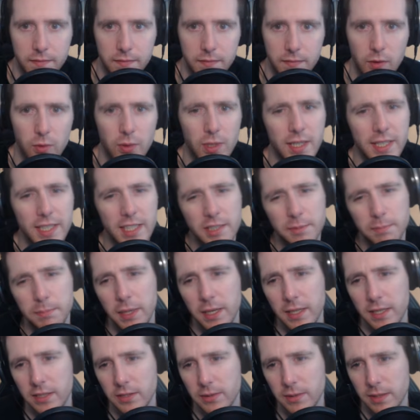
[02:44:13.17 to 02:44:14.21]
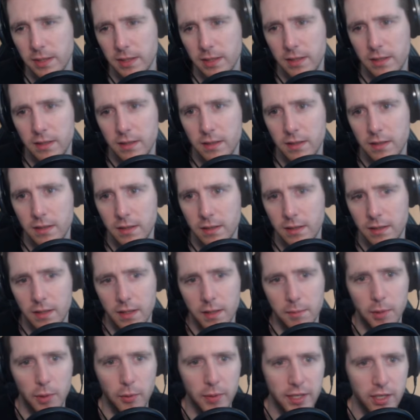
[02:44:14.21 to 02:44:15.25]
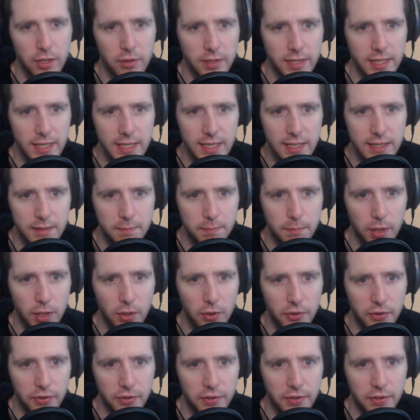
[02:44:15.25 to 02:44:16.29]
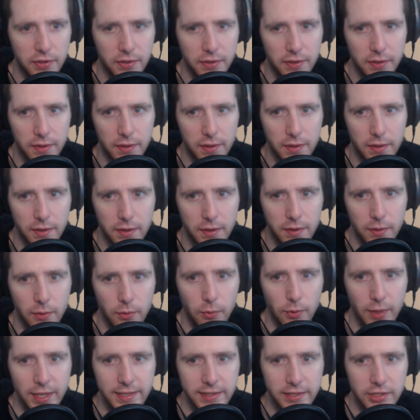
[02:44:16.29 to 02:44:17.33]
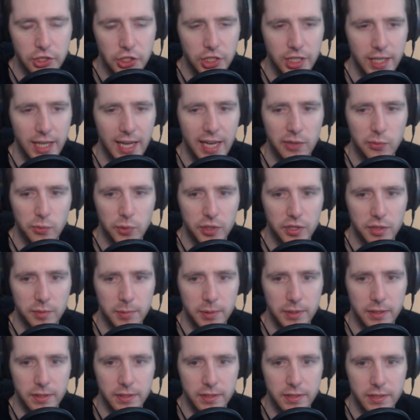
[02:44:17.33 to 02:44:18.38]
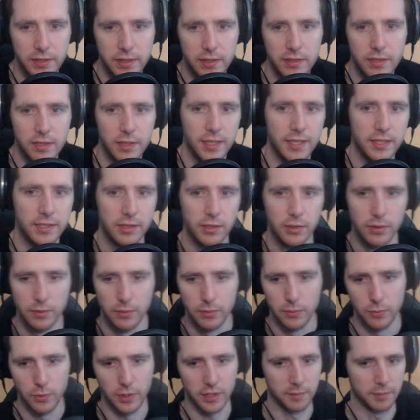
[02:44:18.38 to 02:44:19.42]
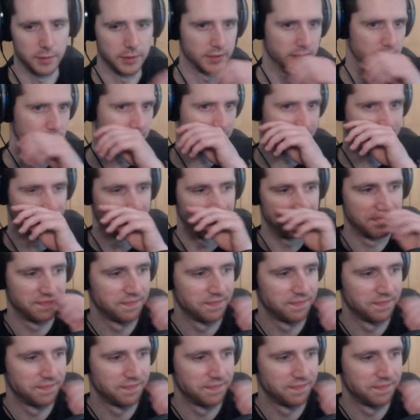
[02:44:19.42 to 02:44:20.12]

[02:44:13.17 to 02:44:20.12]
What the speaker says: Well, he has Bug as well. But we don't need both Razor Shell and Water Pulse, so let's do Water Pulse. Yep.